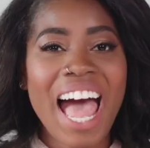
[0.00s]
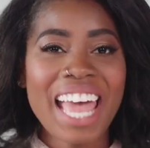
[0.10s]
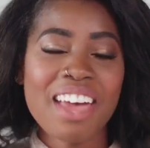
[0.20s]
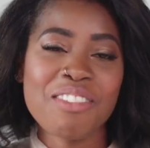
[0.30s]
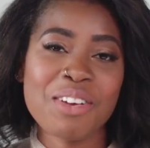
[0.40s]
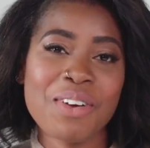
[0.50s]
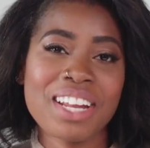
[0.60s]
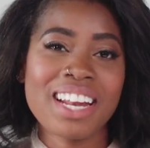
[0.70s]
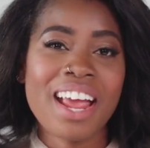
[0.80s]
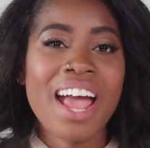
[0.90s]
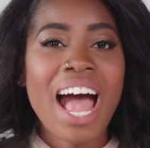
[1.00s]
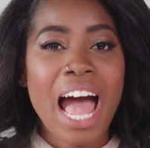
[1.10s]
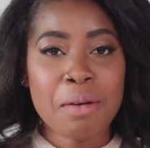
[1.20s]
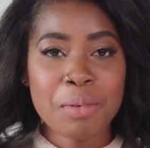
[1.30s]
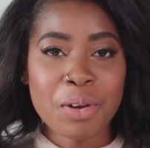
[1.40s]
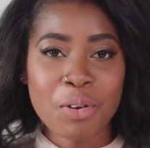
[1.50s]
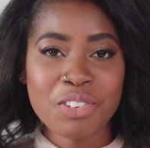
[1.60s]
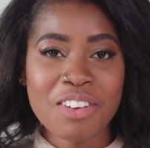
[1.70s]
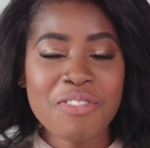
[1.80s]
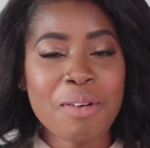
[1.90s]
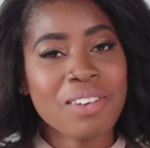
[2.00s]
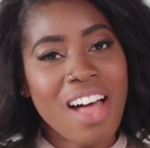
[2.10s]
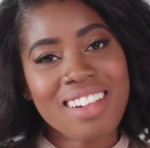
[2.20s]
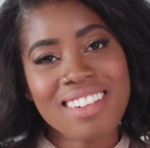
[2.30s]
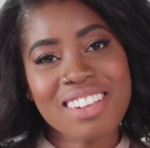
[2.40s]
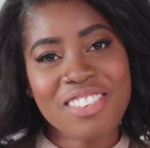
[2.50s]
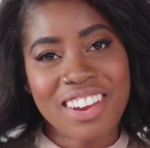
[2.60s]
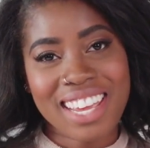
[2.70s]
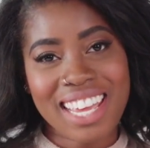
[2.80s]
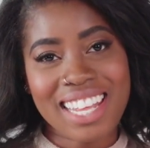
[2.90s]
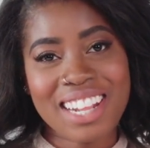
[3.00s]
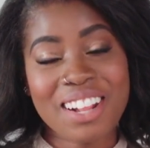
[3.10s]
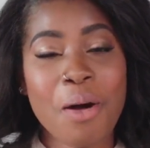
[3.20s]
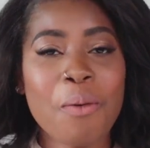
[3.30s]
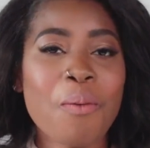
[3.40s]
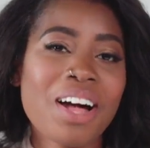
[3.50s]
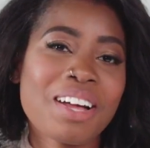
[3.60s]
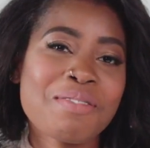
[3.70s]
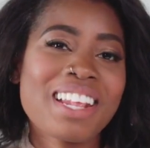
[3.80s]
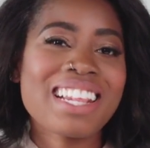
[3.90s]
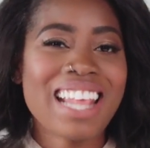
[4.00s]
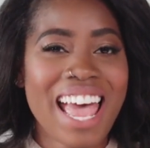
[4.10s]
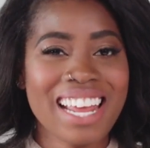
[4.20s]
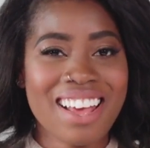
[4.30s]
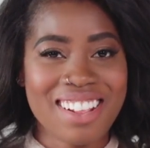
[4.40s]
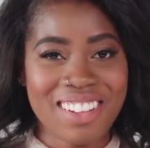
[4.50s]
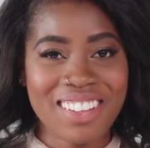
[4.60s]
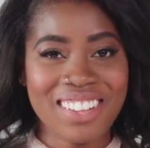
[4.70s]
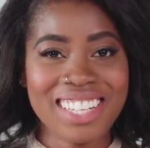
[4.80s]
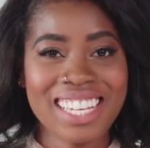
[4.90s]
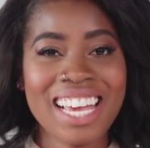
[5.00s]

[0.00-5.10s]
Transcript: Hi everyone, I'm Enocha from Locks and Trinkets. Welcome to Slide Hustle.